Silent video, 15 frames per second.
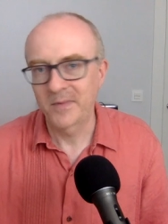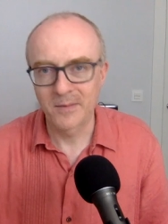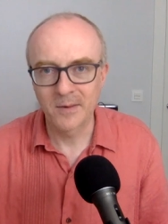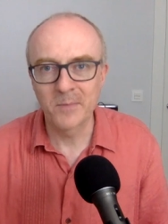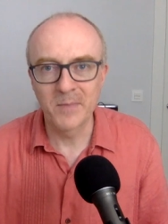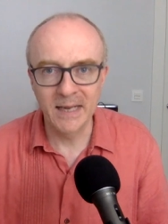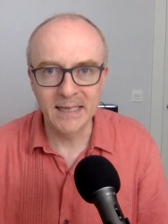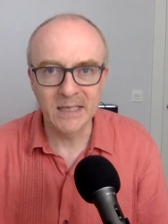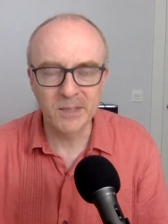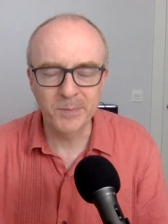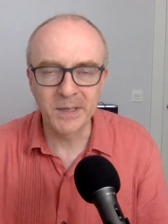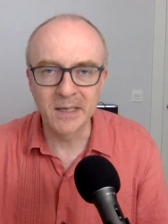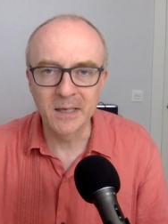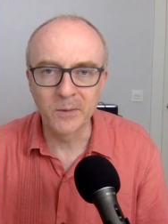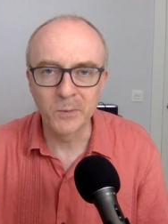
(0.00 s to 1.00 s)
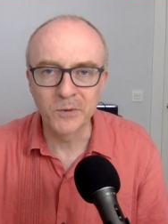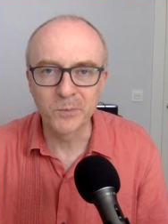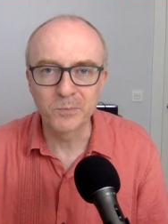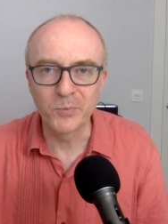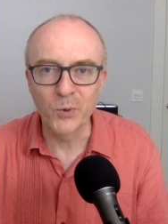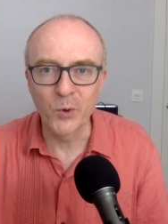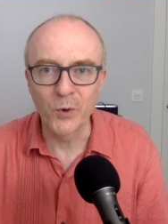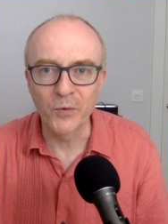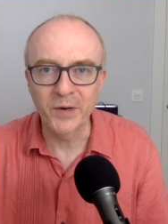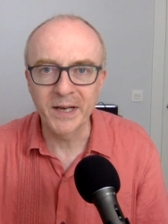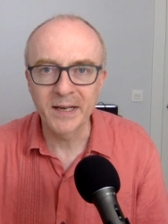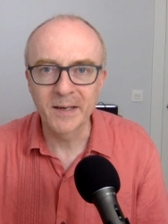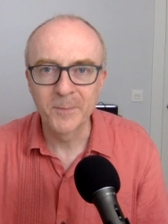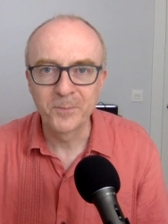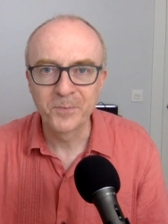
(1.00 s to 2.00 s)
the main speaker was boring.